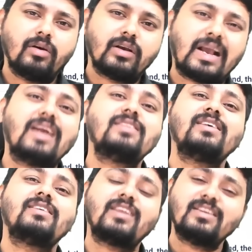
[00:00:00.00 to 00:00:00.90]

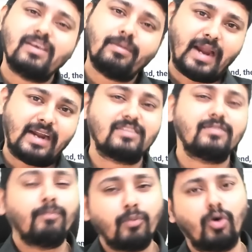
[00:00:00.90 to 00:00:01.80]
consistency
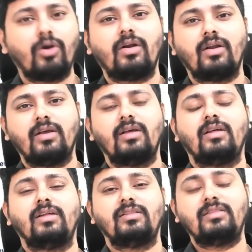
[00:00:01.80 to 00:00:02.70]
matters more
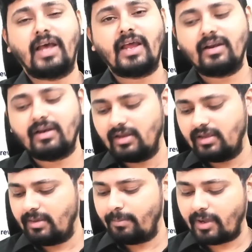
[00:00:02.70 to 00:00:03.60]
than
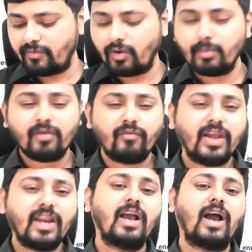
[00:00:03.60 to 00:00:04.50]
performing
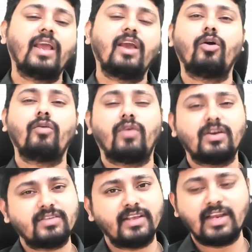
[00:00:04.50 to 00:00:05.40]
very high on
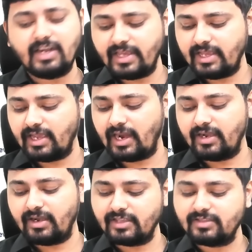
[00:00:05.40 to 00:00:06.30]
one single day
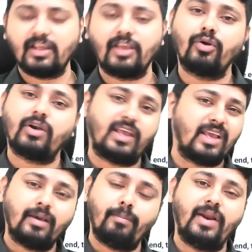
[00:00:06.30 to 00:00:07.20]
and next day you're
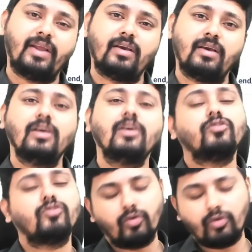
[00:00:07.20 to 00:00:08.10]
taking a break.
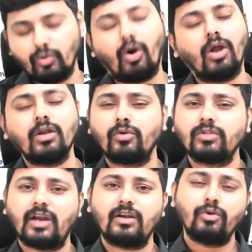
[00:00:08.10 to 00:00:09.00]
So you all know
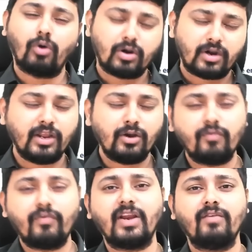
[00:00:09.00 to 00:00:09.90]
that, you already know
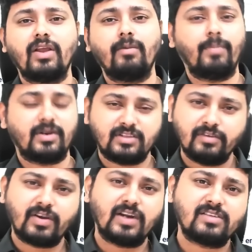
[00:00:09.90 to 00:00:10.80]
very well,
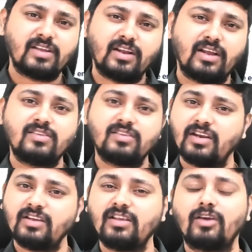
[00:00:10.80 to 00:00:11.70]
perseverance and
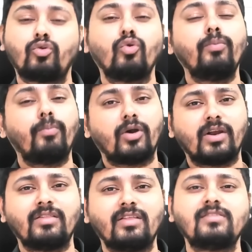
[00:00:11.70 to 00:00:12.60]
consistency are two
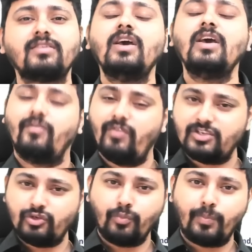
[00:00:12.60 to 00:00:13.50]
important things
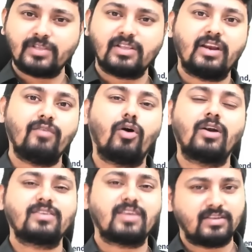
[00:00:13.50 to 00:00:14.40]
which UPSC
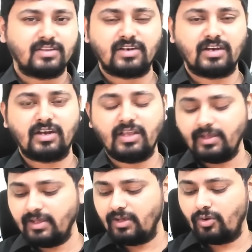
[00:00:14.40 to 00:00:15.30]
rewards consistently.
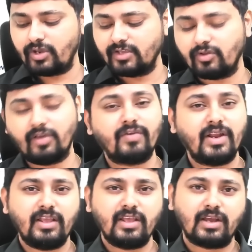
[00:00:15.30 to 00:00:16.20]
Okay, so
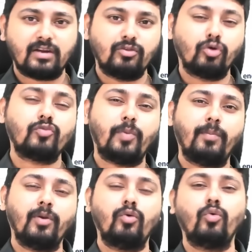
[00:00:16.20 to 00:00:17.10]
every year those
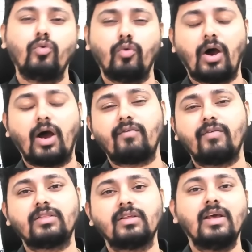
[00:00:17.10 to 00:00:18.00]
people who are
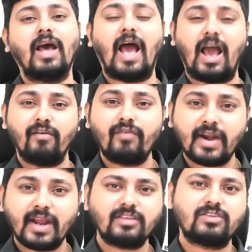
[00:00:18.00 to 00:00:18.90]
with
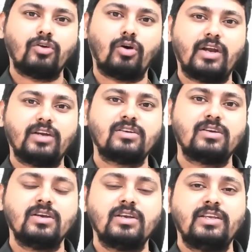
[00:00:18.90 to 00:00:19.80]
average knowledge
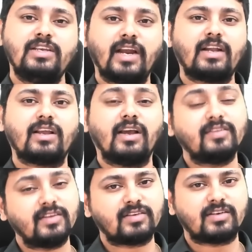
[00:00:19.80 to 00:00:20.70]
yet
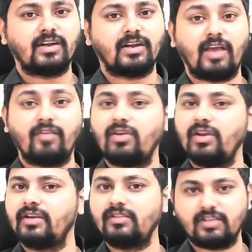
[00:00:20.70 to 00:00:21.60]
consistent have
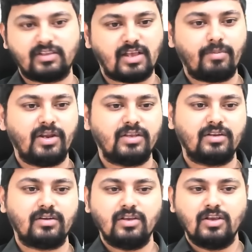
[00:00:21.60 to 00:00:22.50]
cleared this
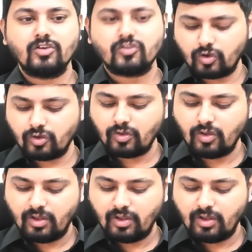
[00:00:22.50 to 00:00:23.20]
examination. So